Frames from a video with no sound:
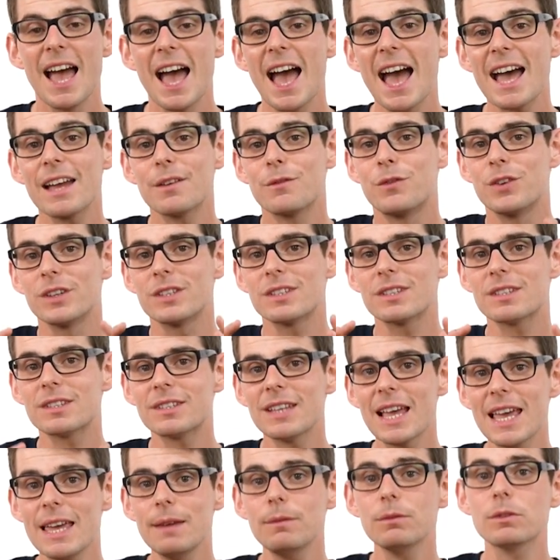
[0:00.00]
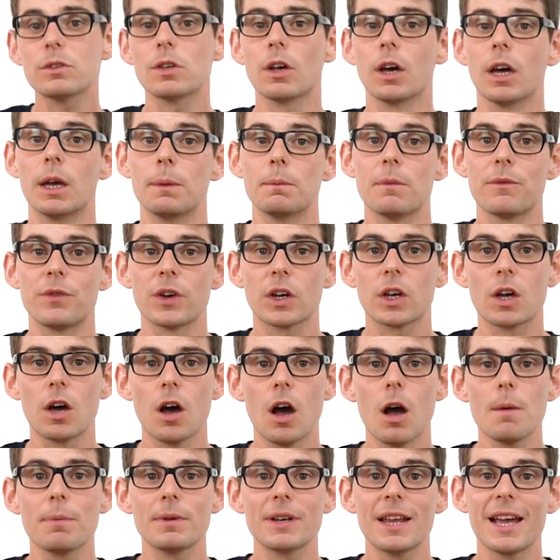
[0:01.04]
At the same time, the
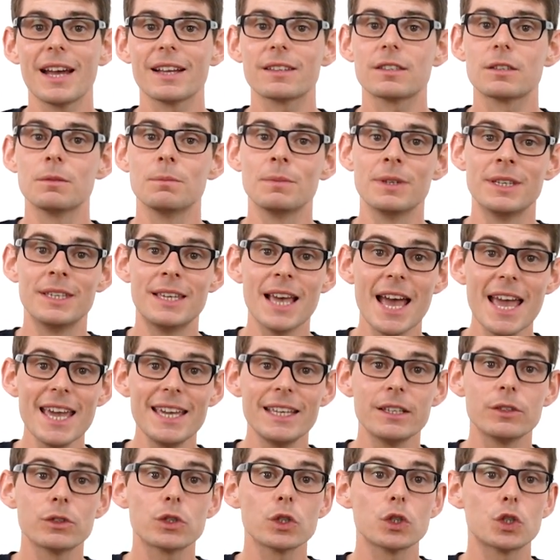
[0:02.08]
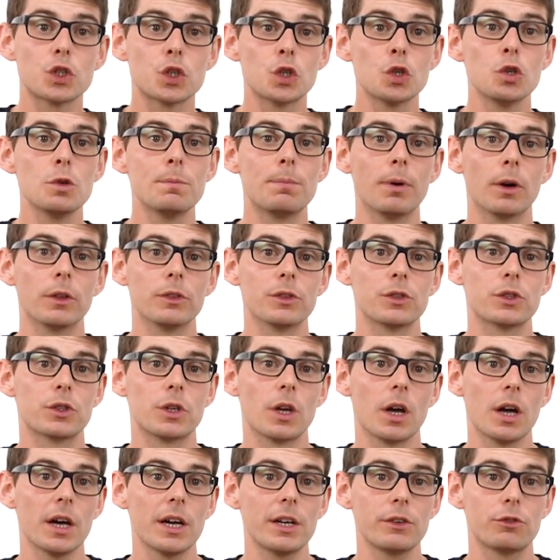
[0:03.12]
carbon atom gains two bonds
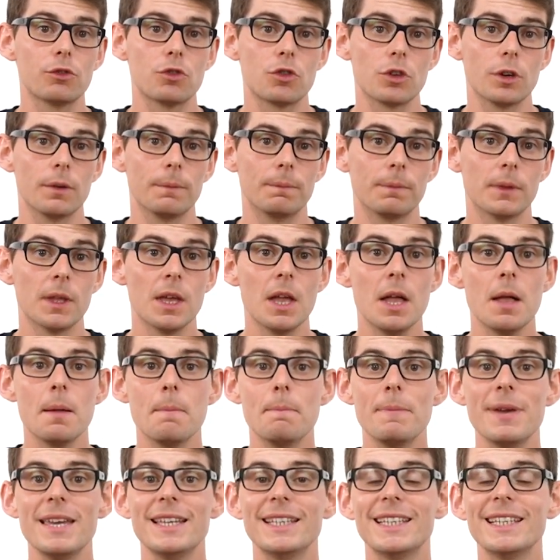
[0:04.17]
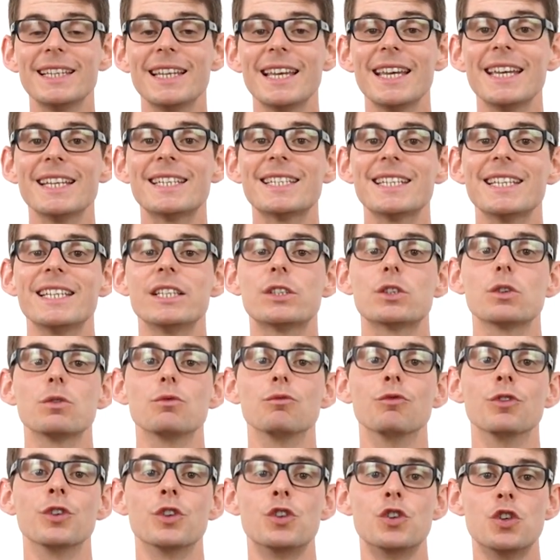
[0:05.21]
to hydrogen, meaning it is
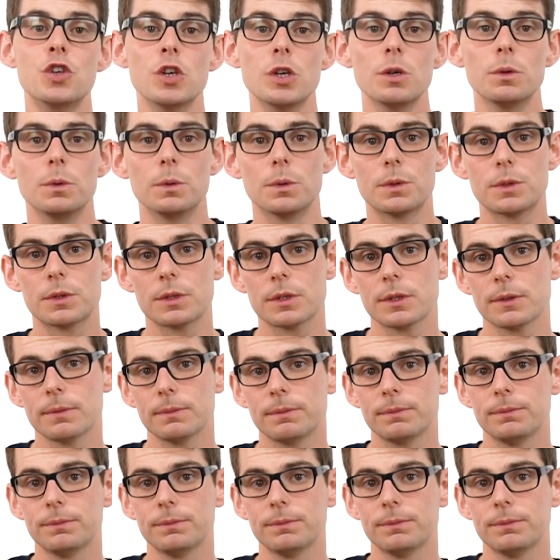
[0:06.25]
reduced.